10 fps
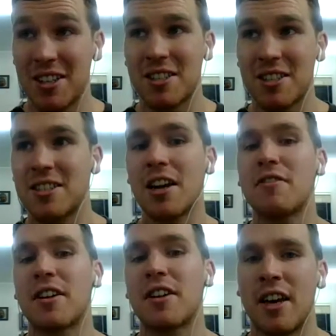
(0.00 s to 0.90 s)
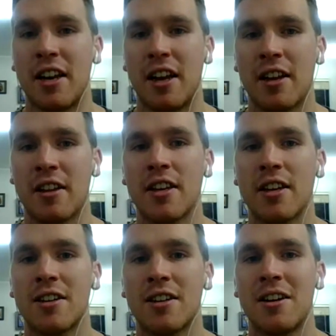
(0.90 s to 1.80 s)
just stuff like that. And I
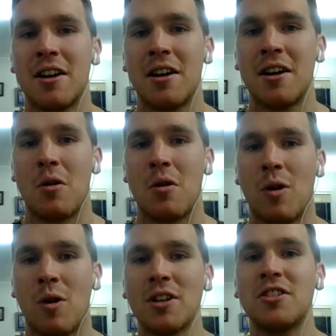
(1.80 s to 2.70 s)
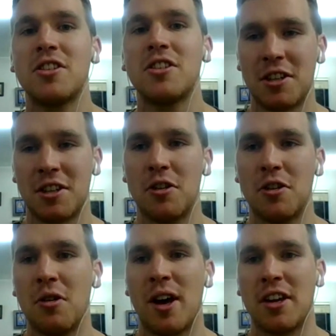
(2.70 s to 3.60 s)
think once you start to do
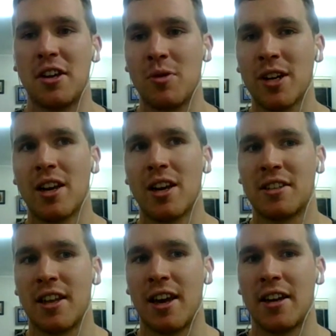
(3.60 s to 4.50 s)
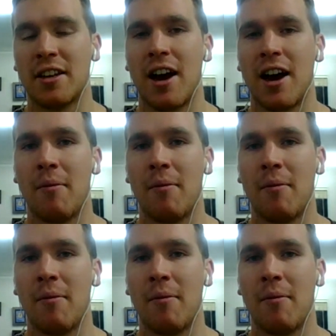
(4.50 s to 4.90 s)
that, you realize that,